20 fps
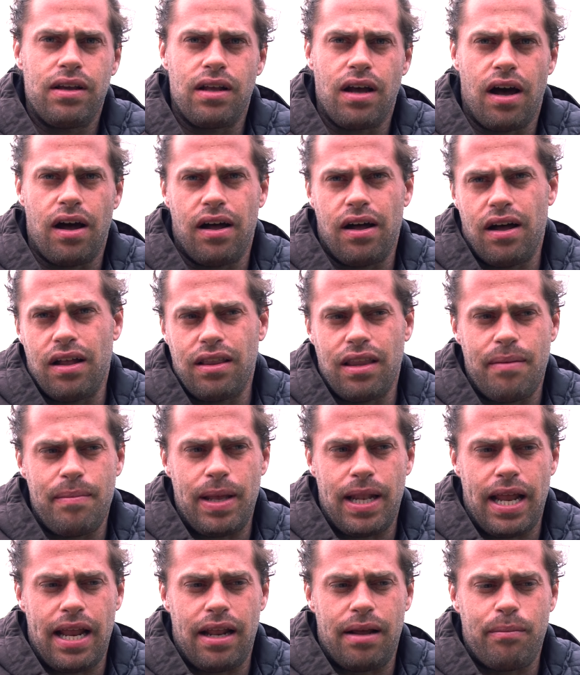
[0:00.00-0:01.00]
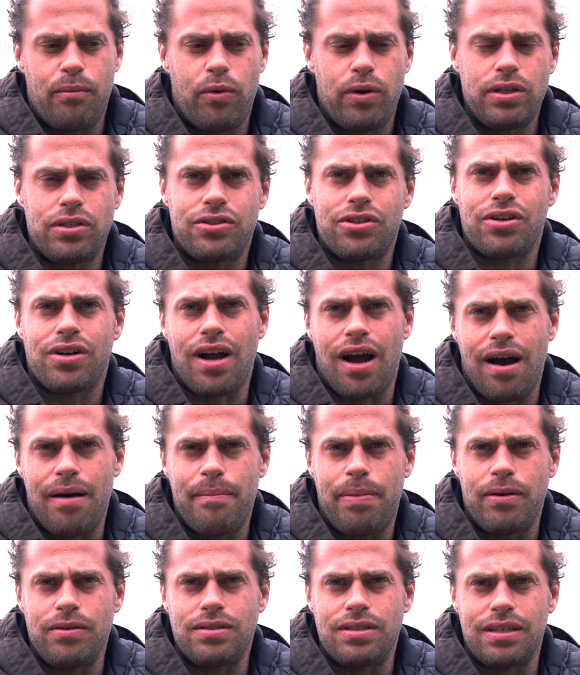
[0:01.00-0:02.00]
eliminating moisture,
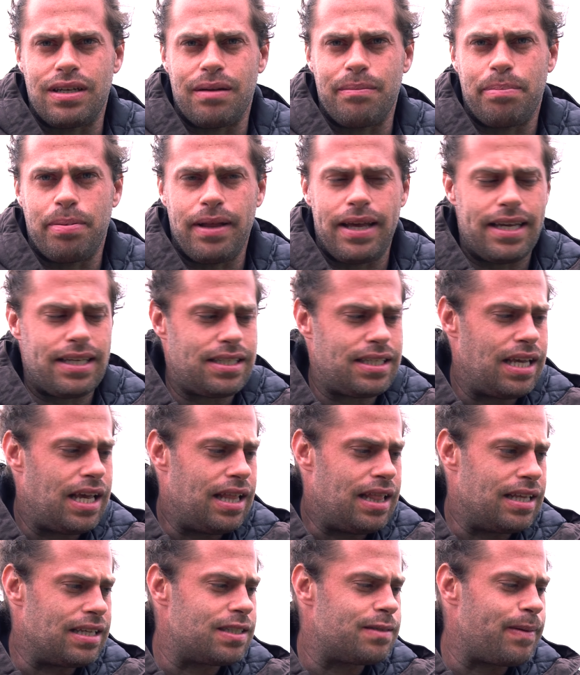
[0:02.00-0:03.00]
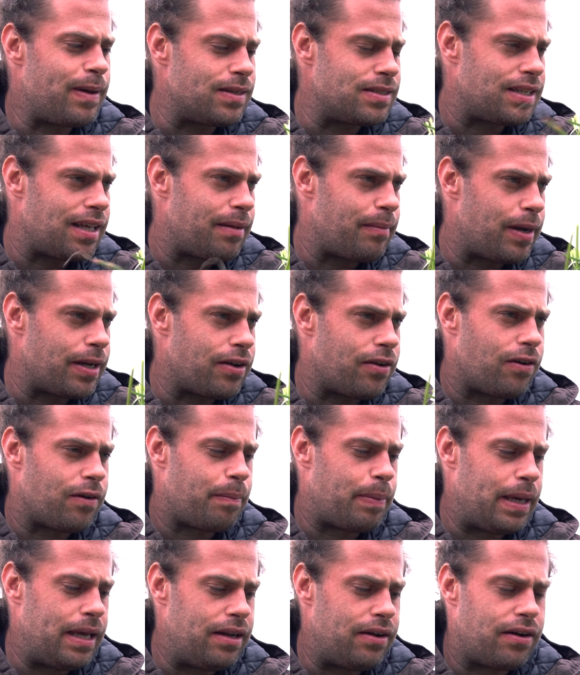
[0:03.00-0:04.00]
composting in place. This smells like my
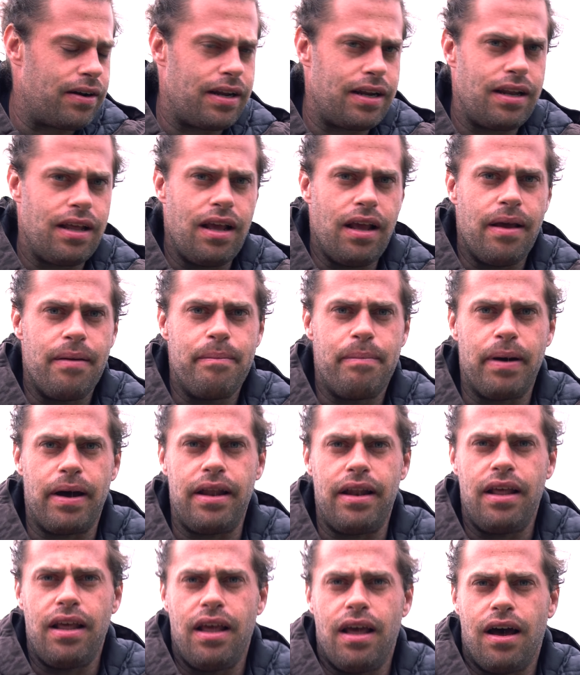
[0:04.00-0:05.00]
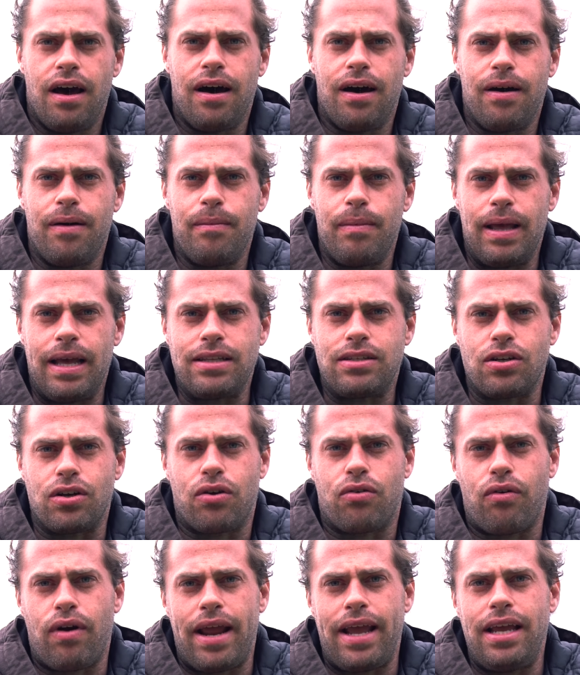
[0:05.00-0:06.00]
dog peed on it, but it's a
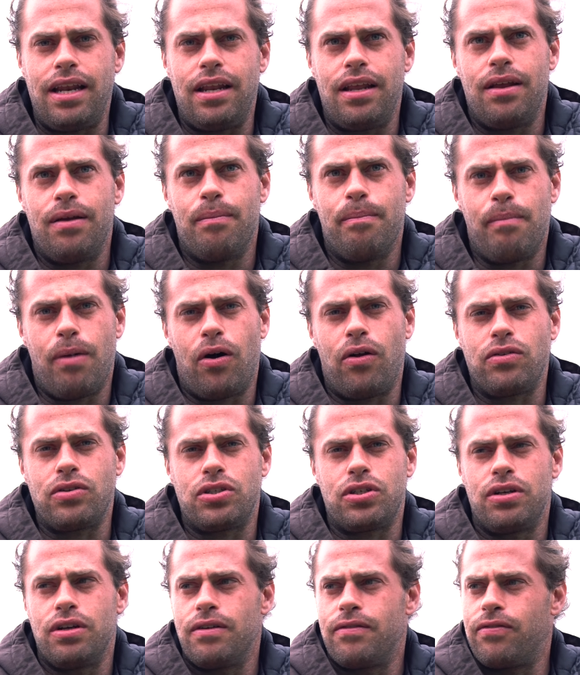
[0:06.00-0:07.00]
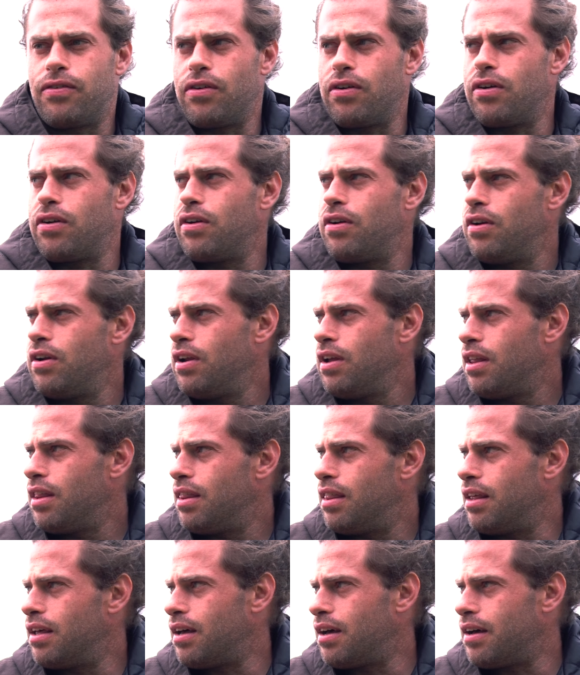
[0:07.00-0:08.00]
great mulch for
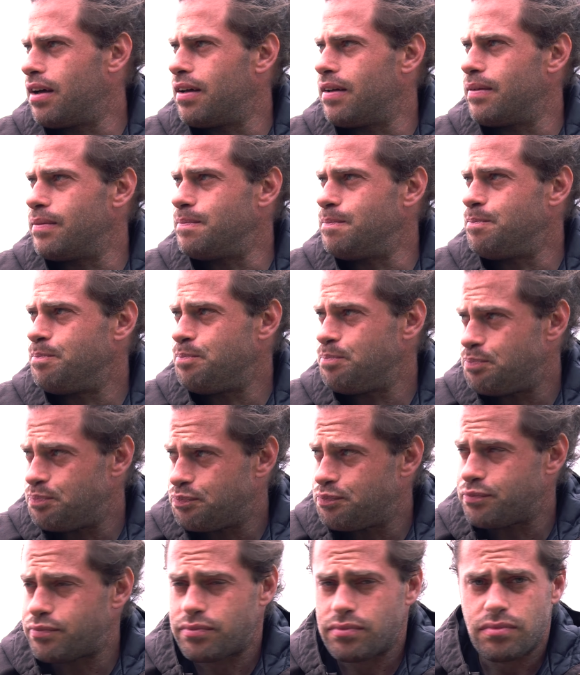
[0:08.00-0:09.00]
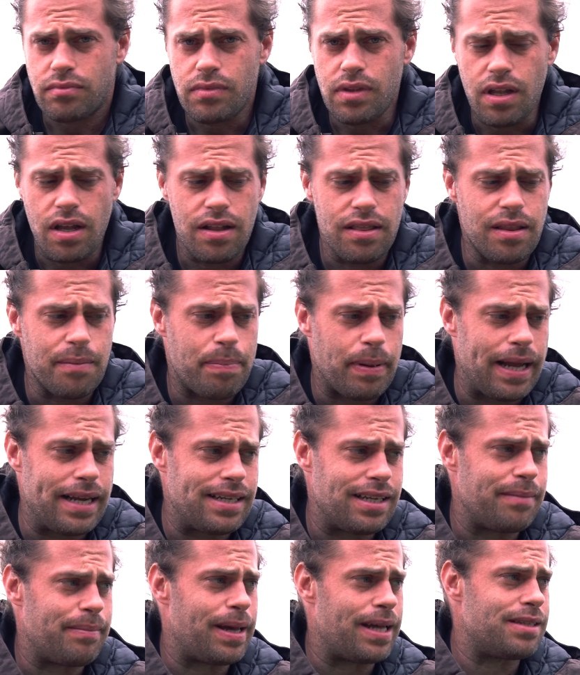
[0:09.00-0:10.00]
the
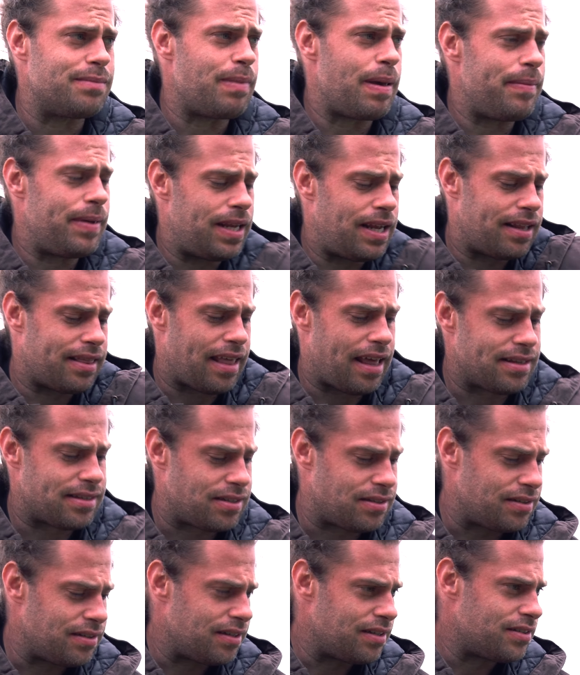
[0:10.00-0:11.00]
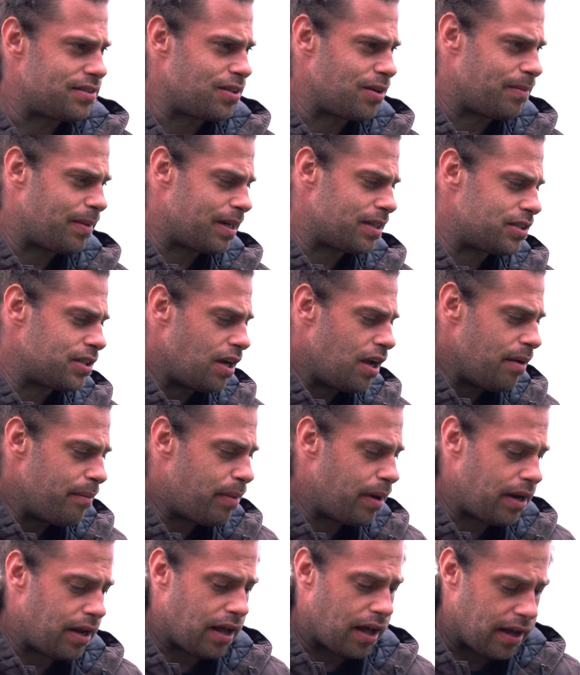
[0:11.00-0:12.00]
planting beds. Maybe not that so much,
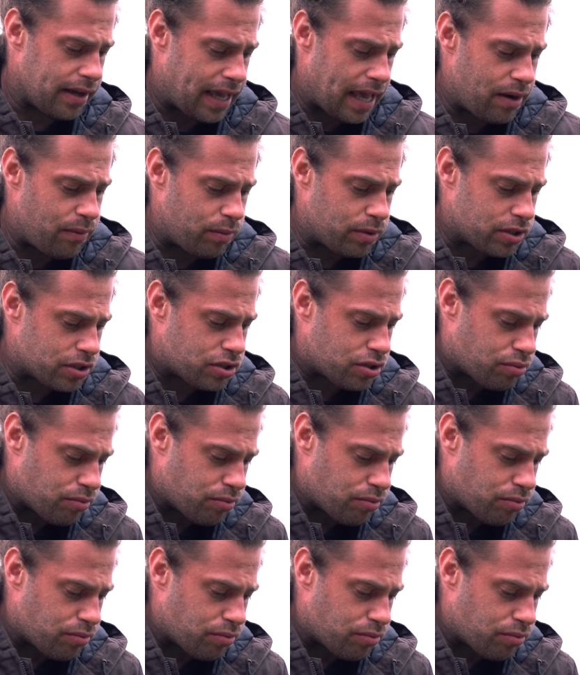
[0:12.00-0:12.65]
but again, we're just